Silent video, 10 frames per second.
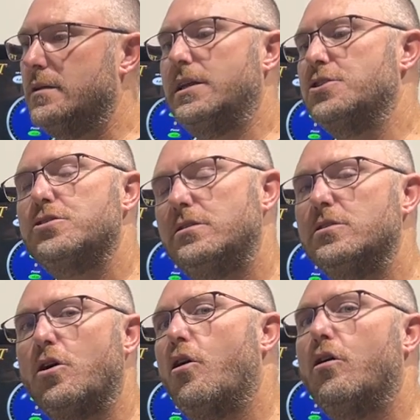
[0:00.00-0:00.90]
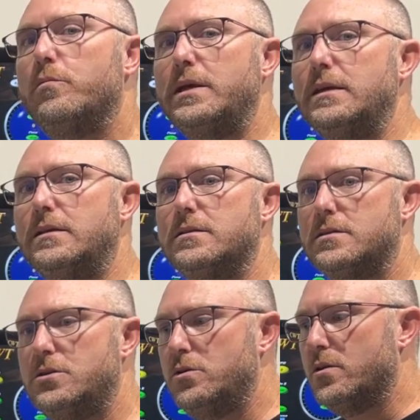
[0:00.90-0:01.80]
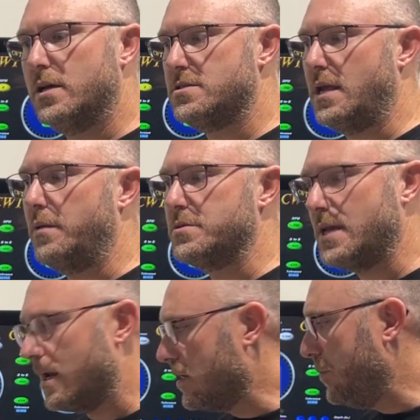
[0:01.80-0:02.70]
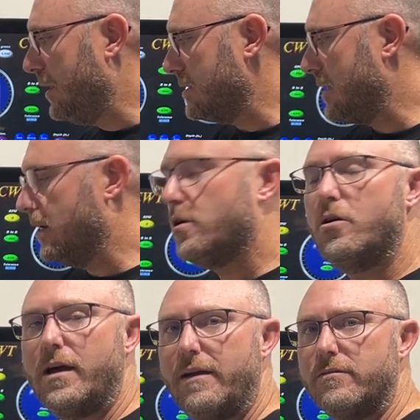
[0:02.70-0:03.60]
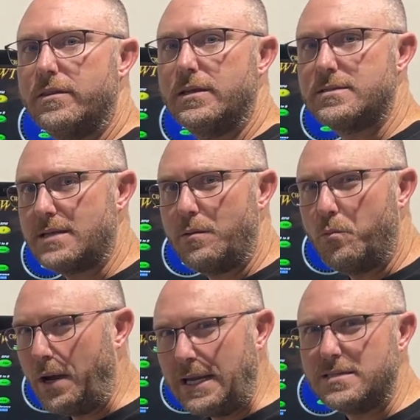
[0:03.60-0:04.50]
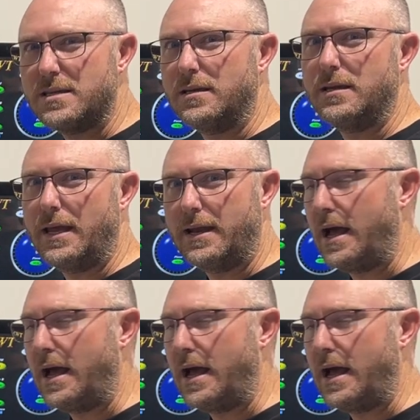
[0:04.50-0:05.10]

they shouldn't all be to the same standard because they don't have the same weights and, and